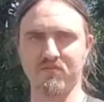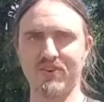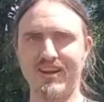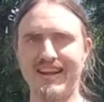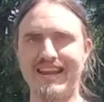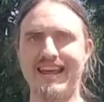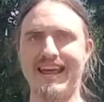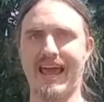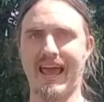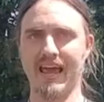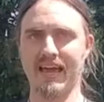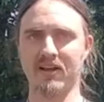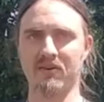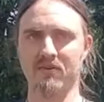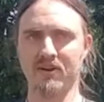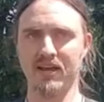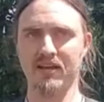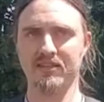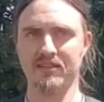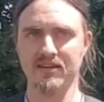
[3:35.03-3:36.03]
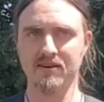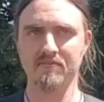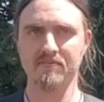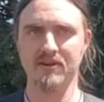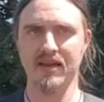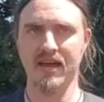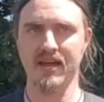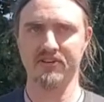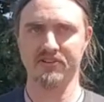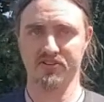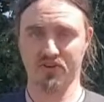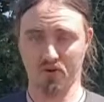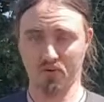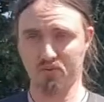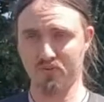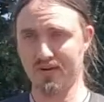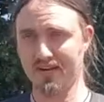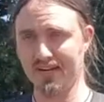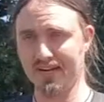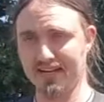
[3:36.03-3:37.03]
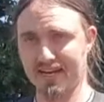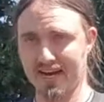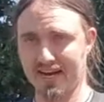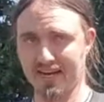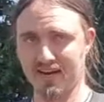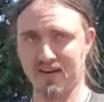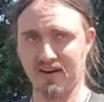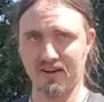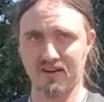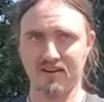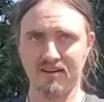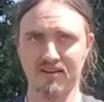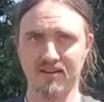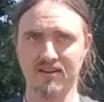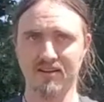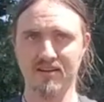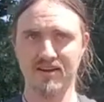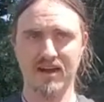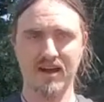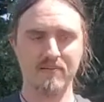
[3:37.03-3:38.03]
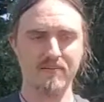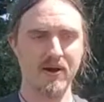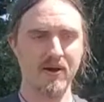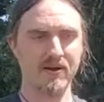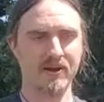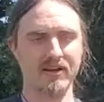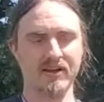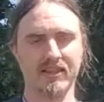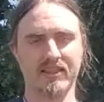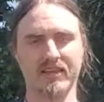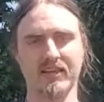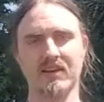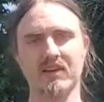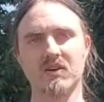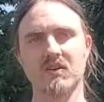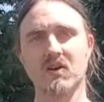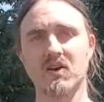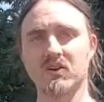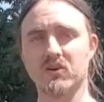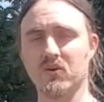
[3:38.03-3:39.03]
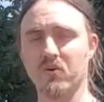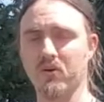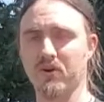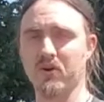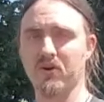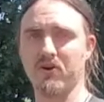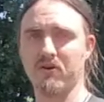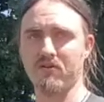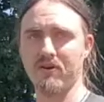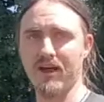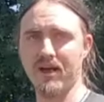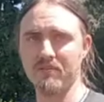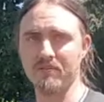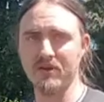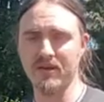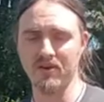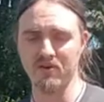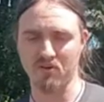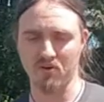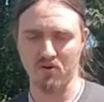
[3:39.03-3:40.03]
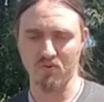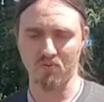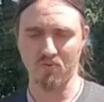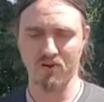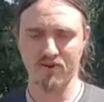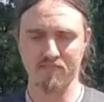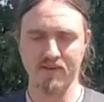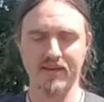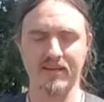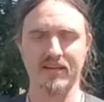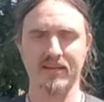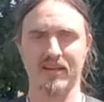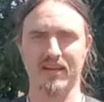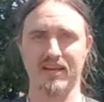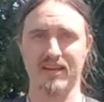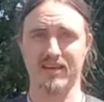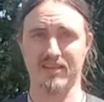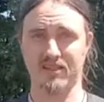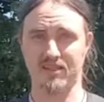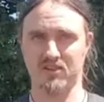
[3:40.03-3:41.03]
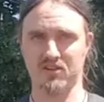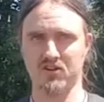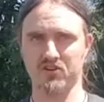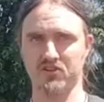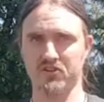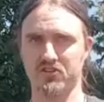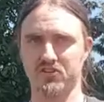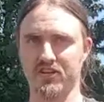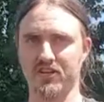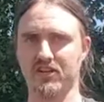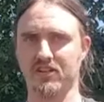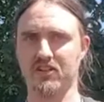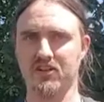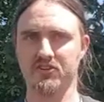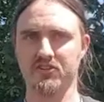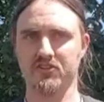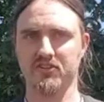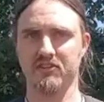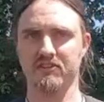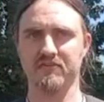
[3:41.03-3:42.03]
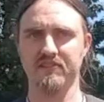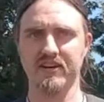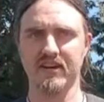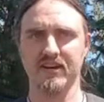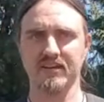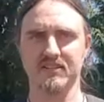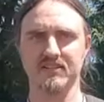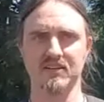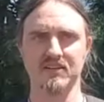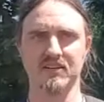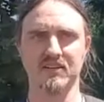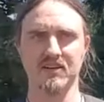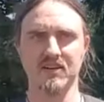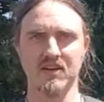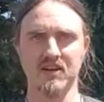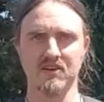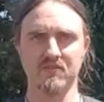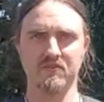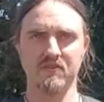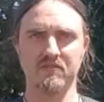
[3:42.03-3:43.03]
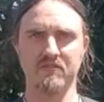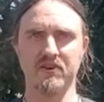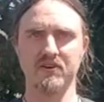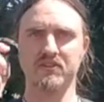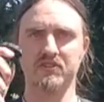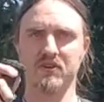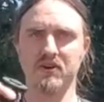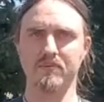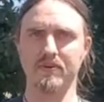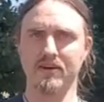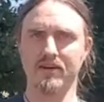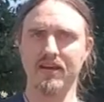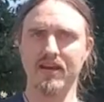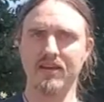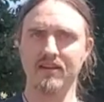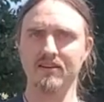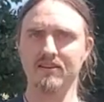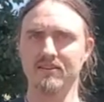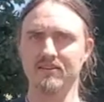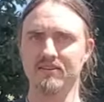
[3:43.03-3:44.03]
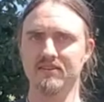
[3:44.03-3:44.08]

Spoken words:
really angry at them and don't really care about anything going on around me or want to make a larger psychological effect, reverse grip, again,